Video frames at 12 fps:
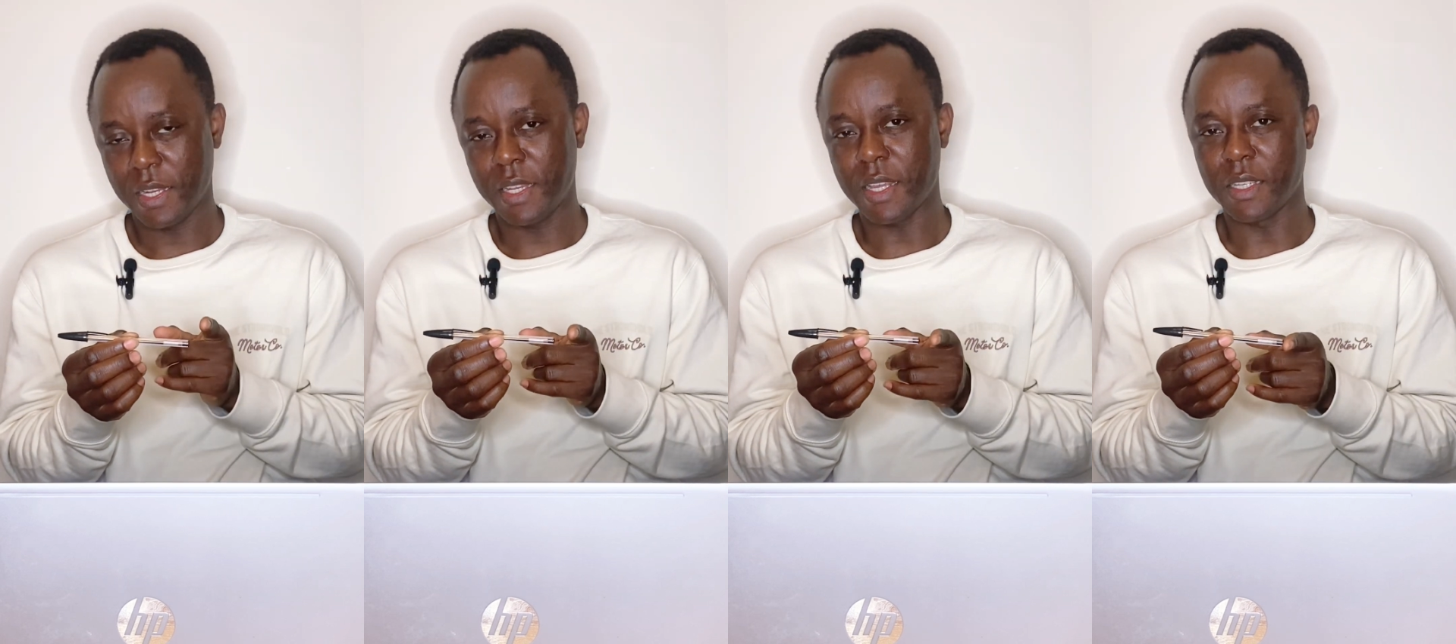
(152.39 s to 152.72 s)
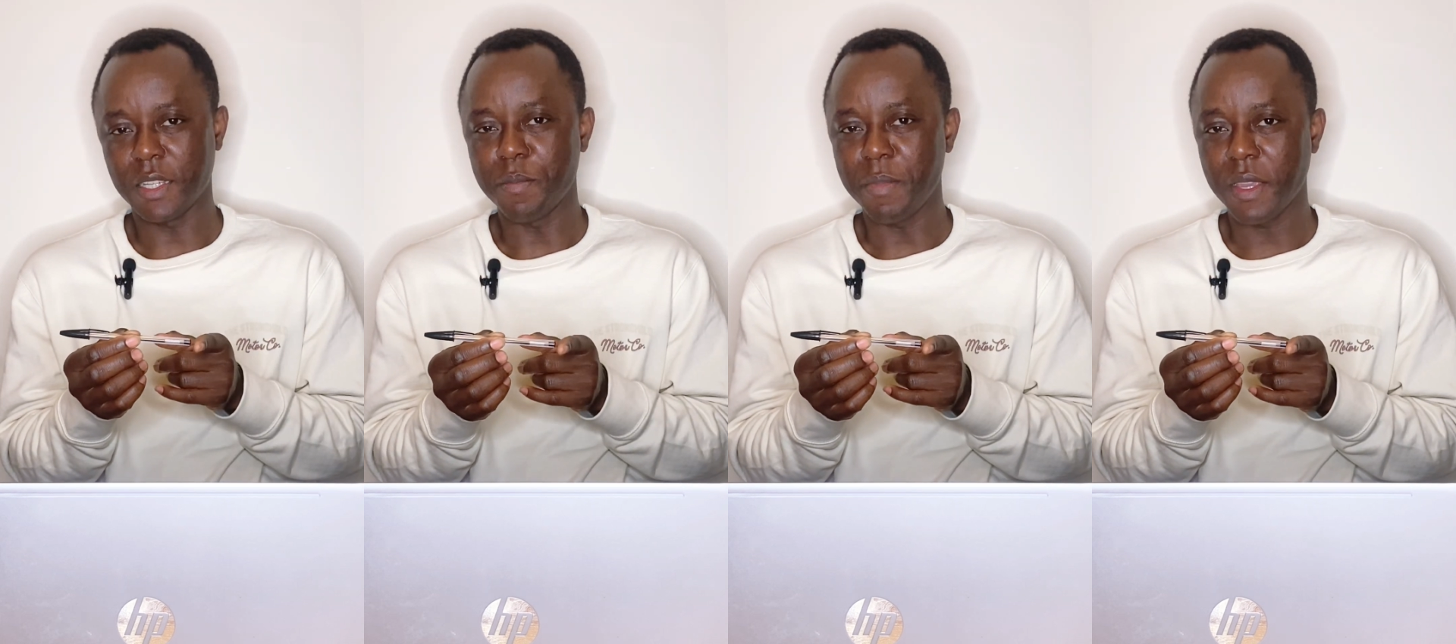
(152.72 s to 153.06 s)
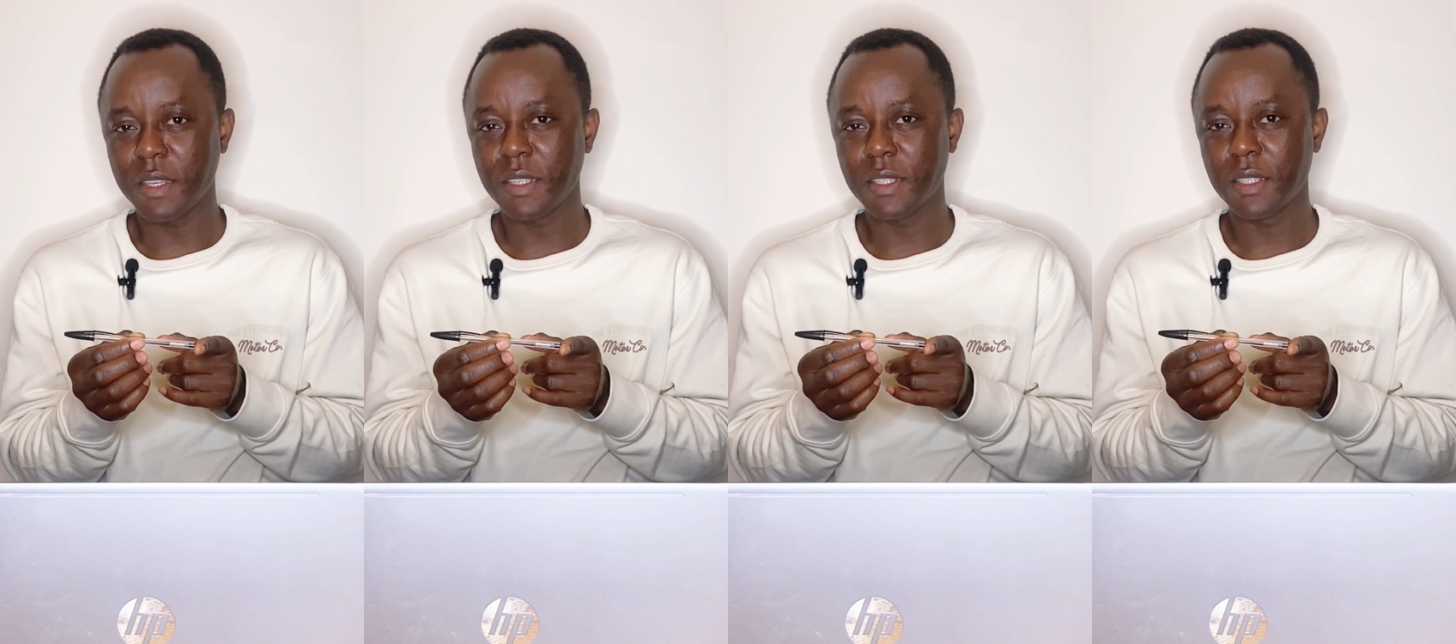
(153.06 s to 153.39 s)
than the
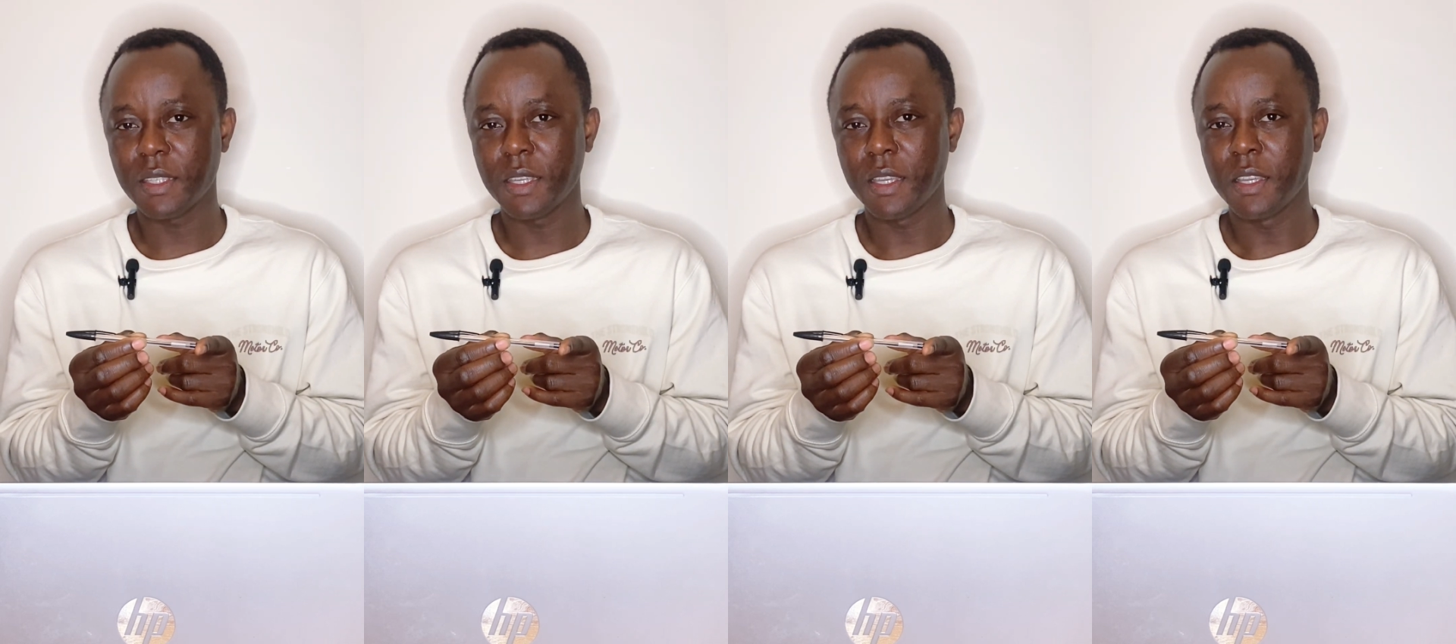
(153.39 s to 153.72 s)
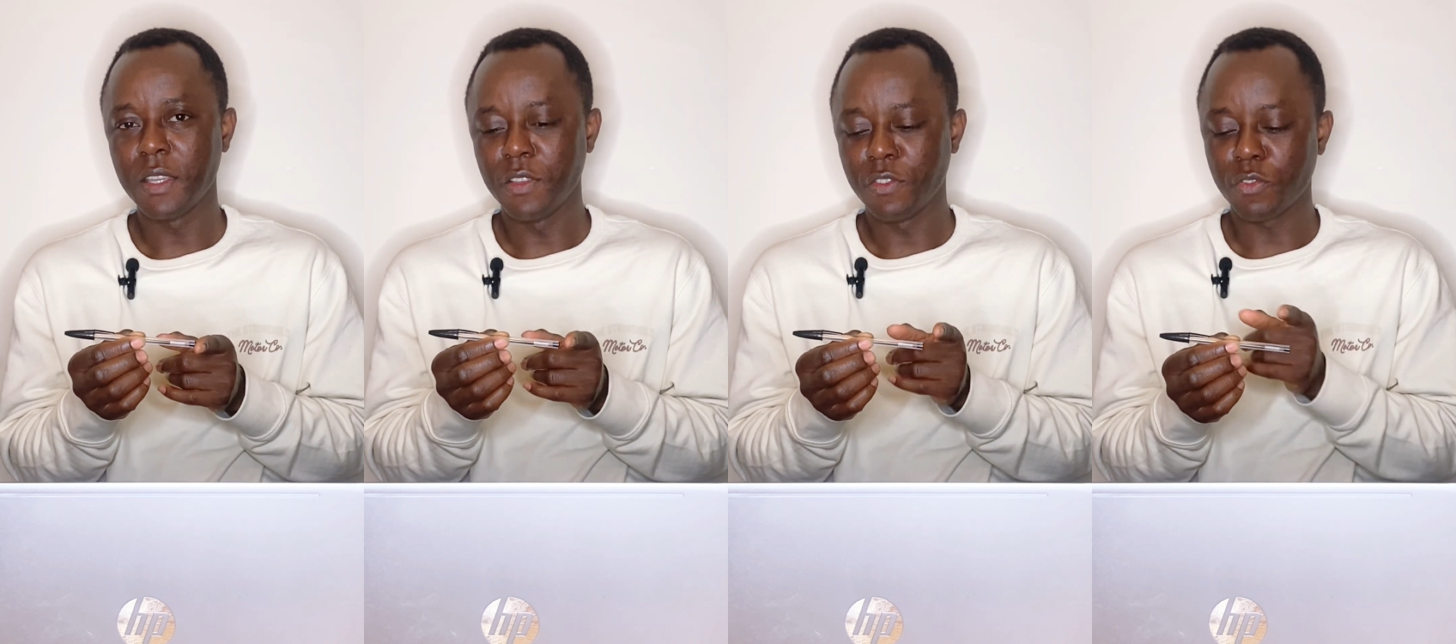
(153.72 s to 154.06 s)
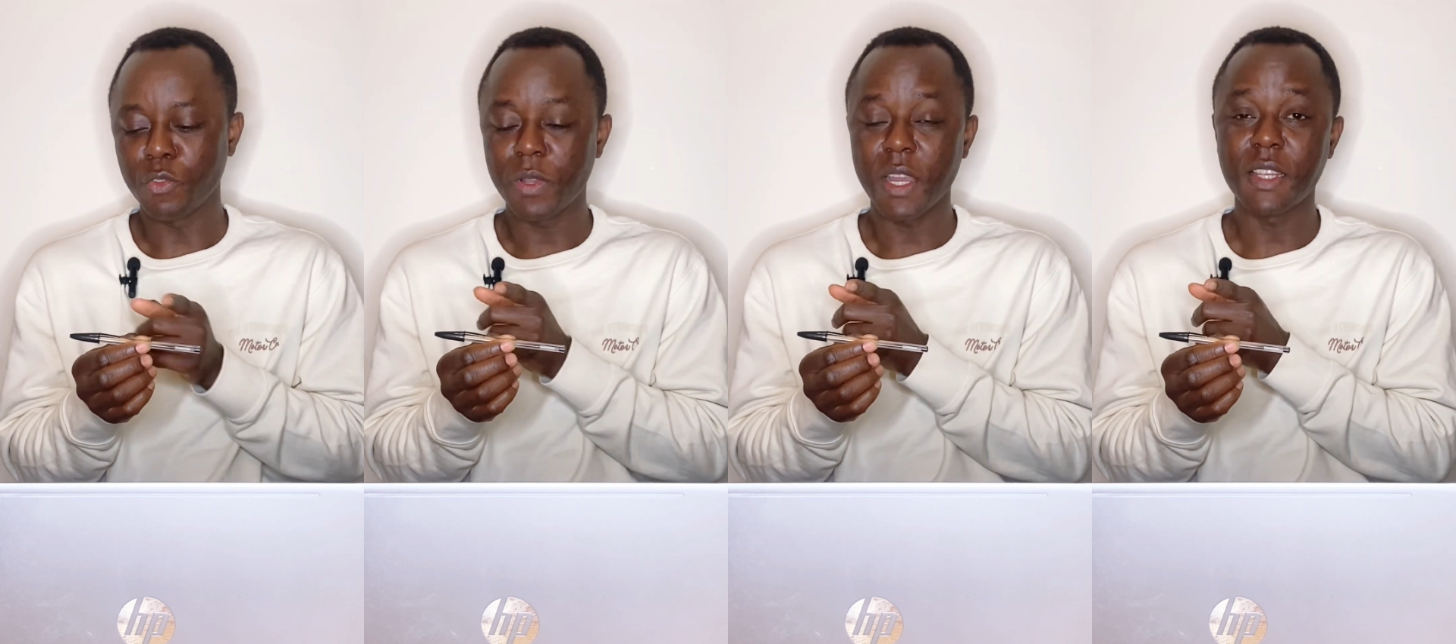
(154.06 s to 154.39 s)
base, so
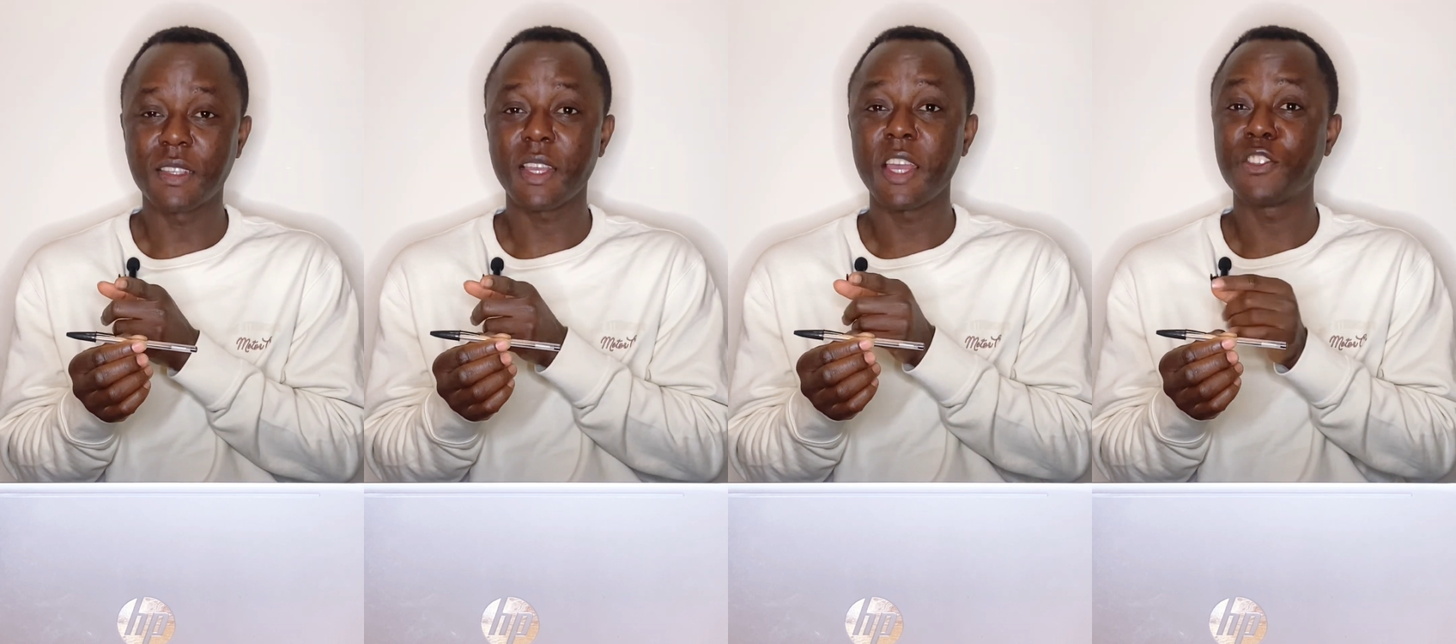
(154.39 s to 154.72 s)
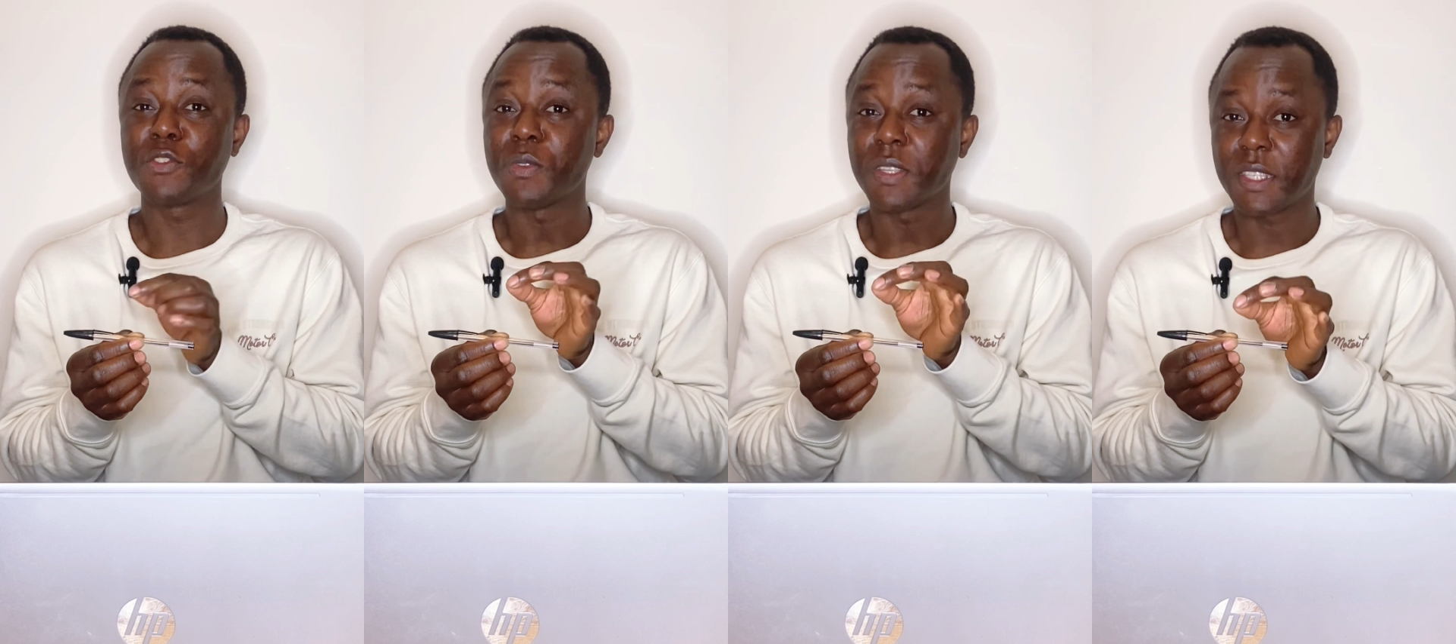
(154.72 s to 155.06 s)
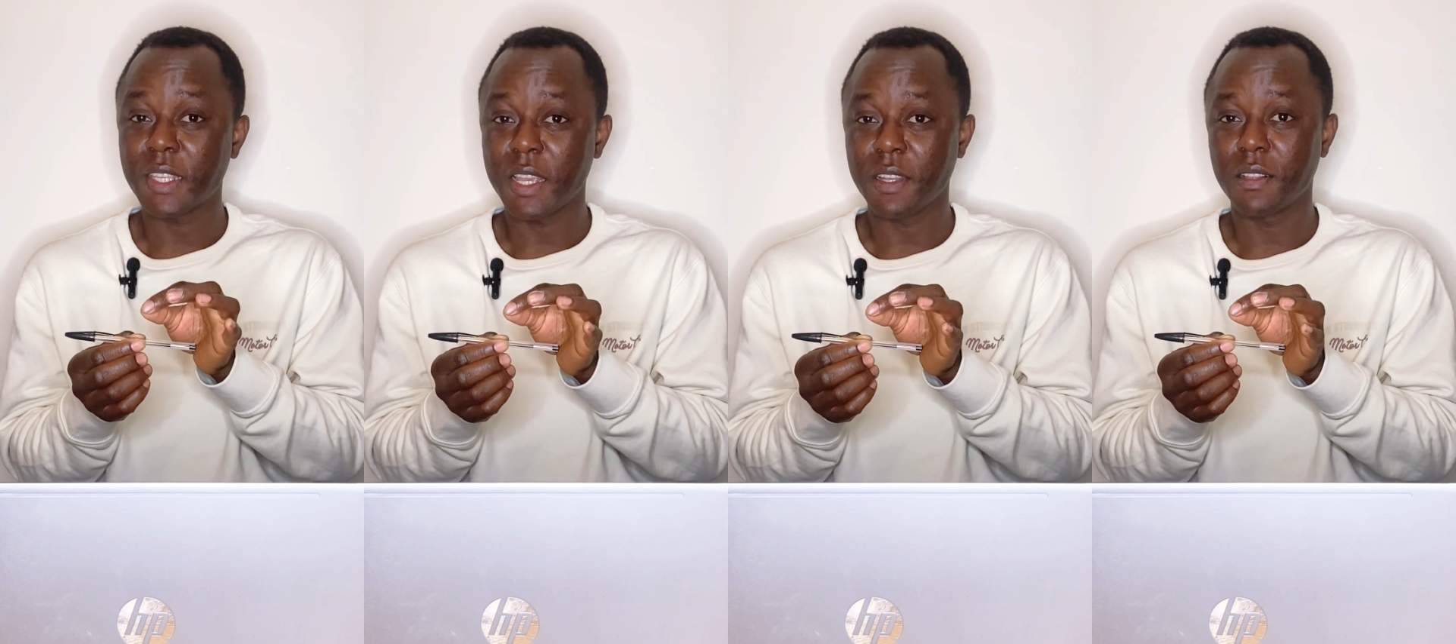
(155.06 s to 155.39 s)
you can decide to
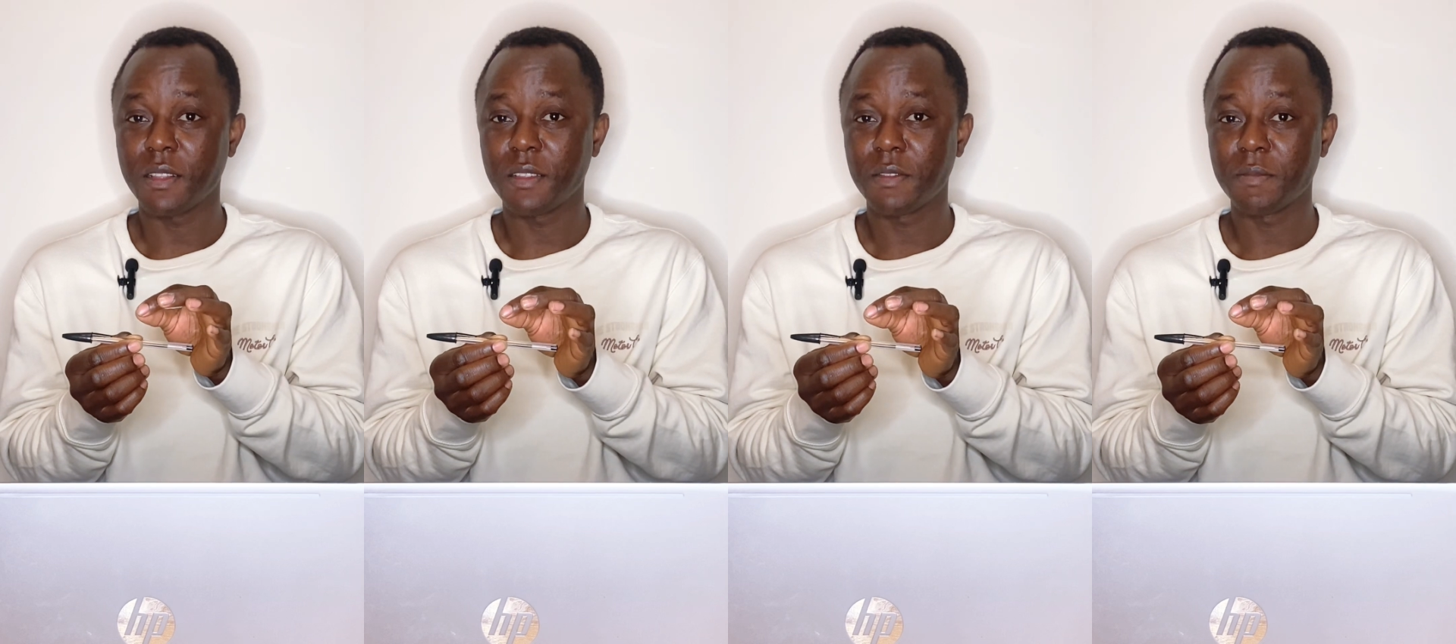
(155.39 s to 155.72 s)
sell.